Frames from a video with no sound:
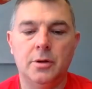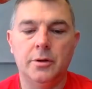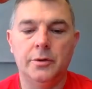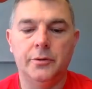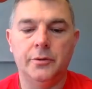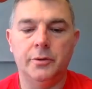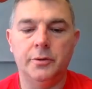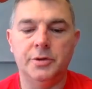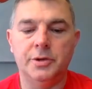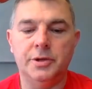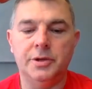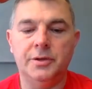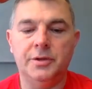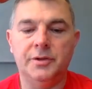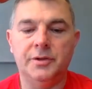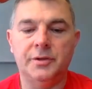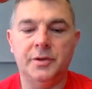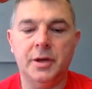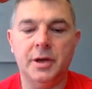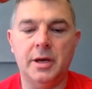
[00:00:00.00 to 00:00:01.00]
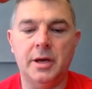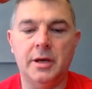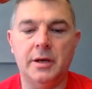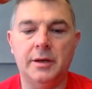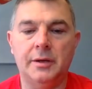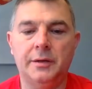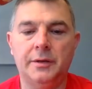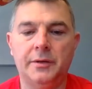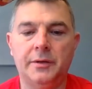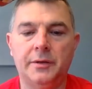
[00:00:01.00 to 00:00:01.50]
so she
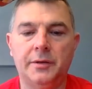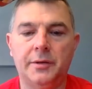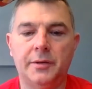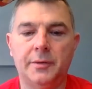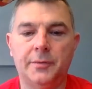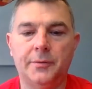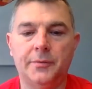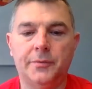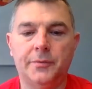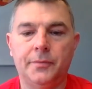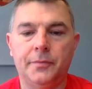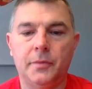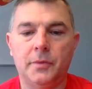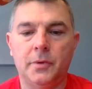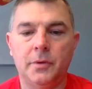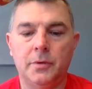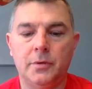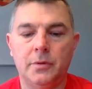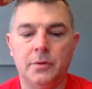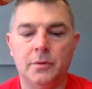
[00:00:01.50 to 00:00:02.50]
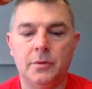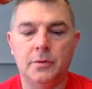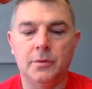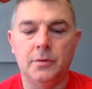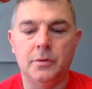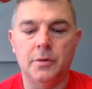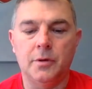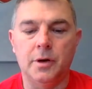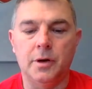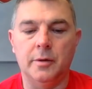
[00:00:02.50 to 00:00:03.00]
says,
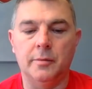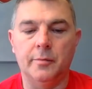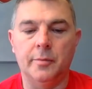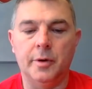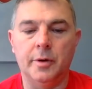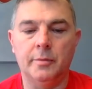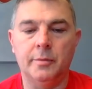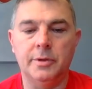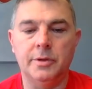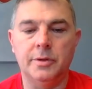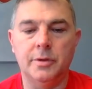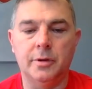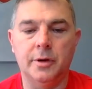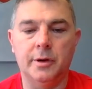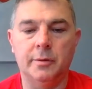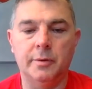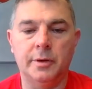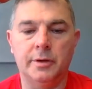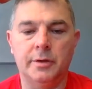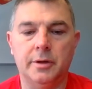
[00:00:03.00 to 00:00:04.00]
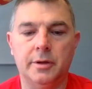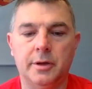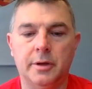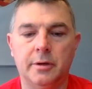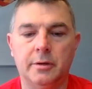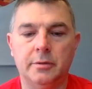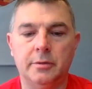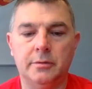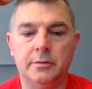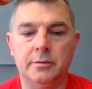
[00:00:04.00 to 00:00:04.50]
all right, bear me. All right, right
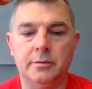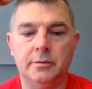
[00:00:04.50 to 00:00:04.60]
there.